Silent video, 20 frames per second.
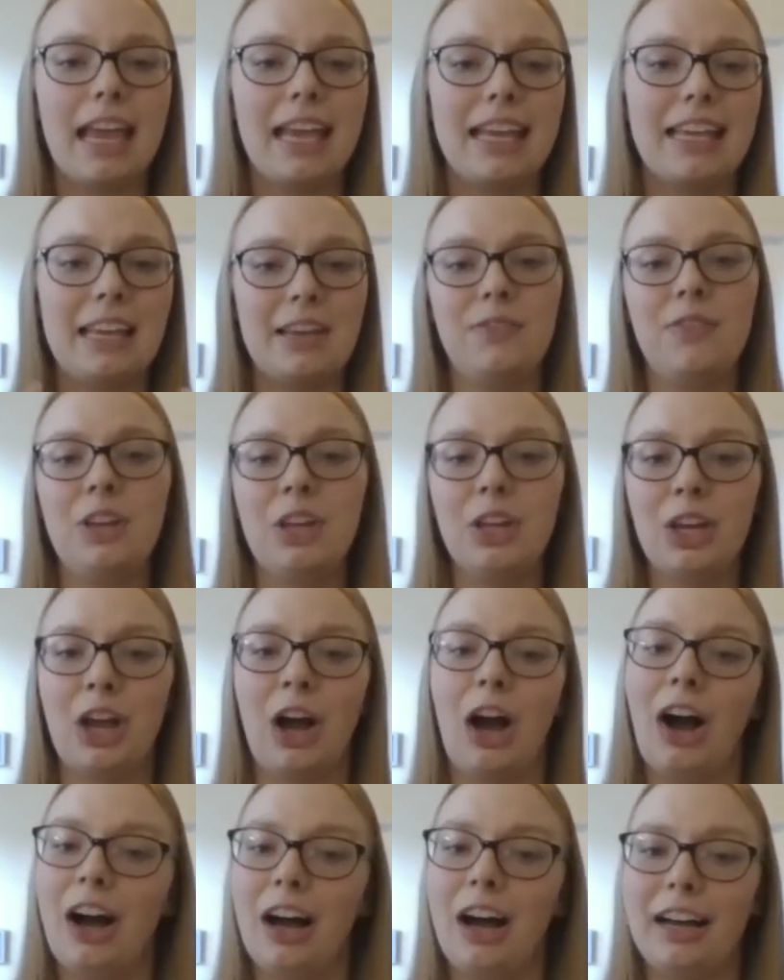giving
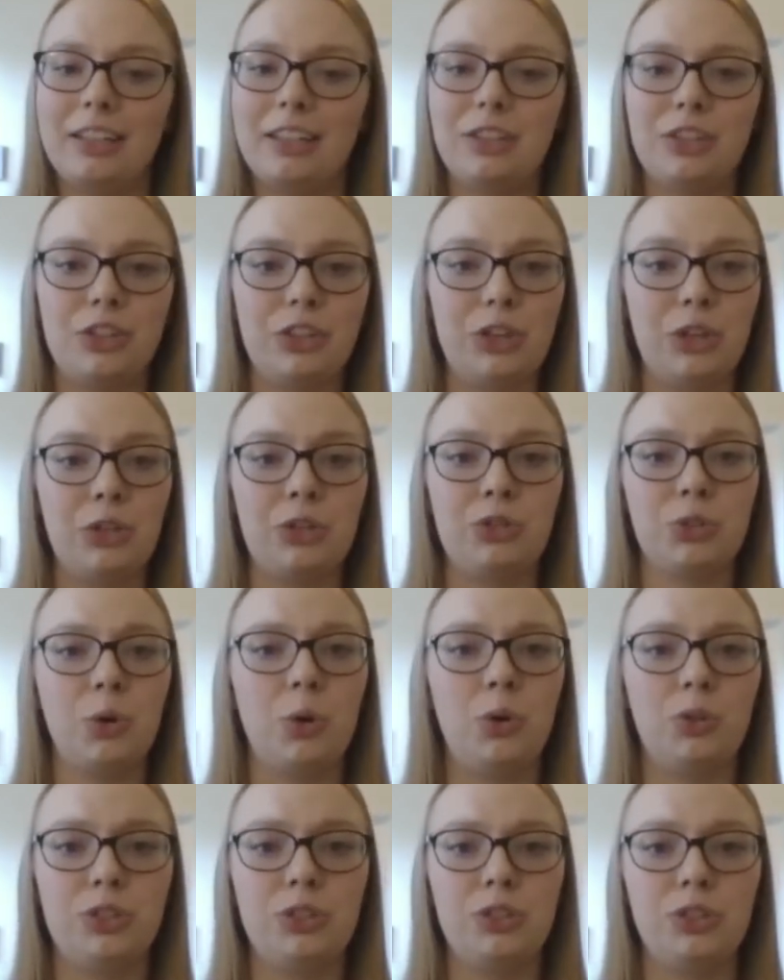God the
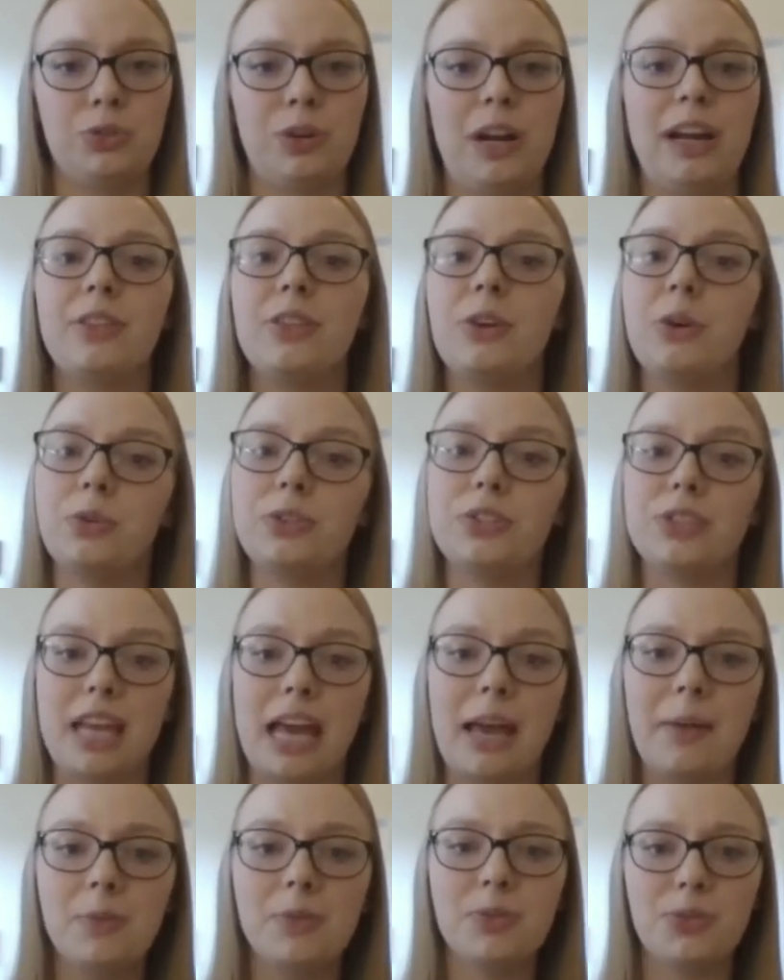control to direct those
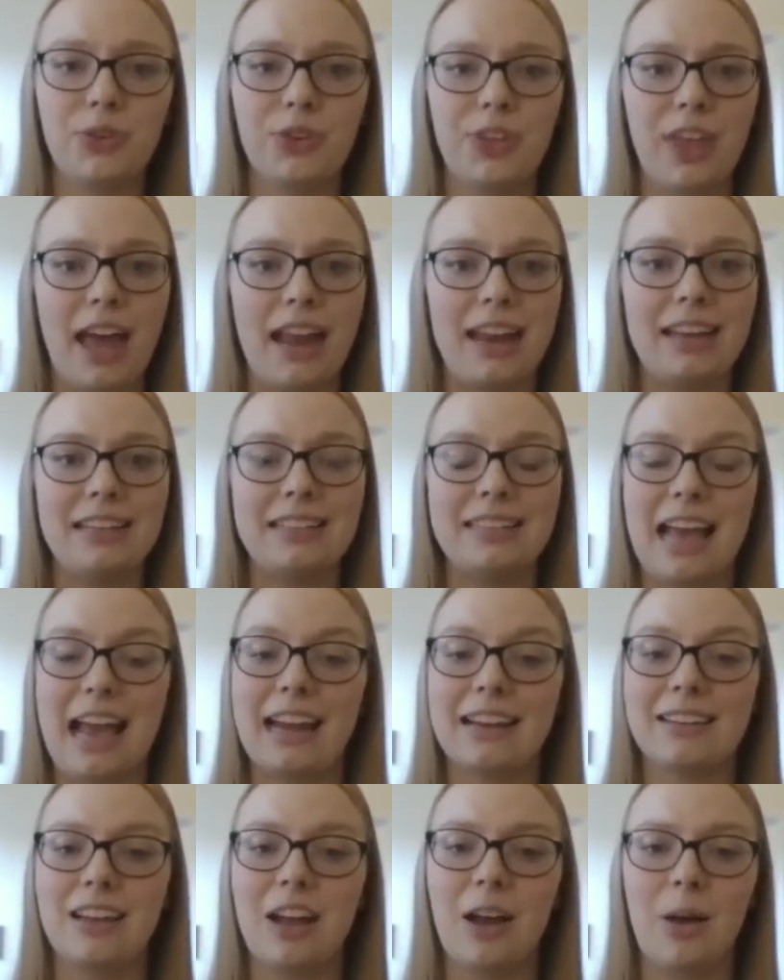steps for that
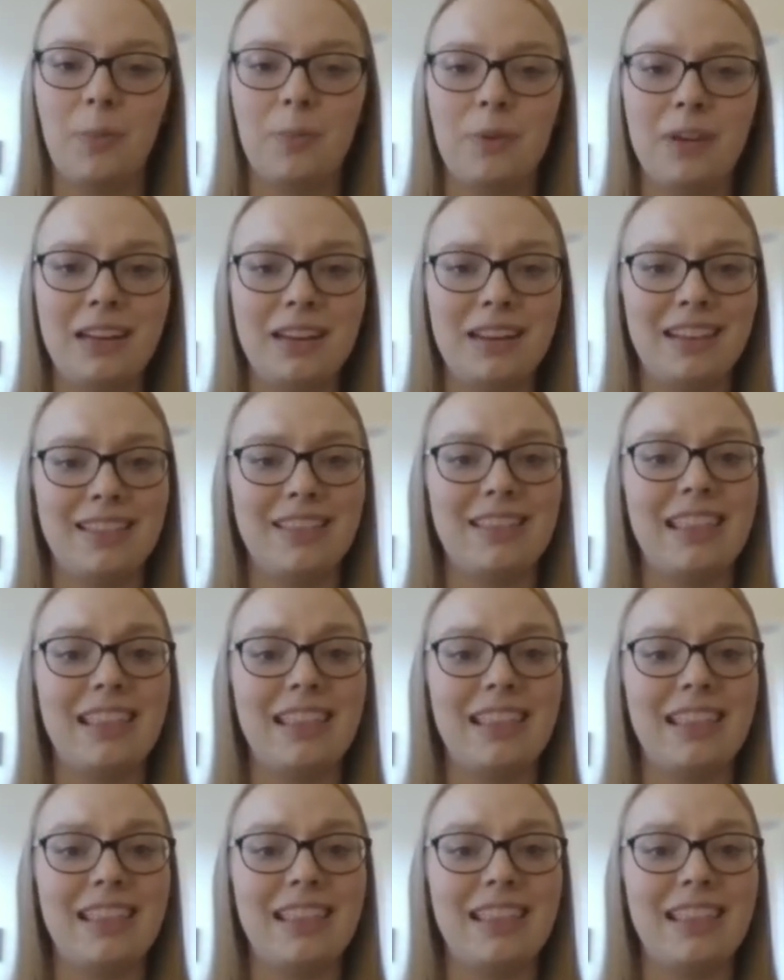exact company and at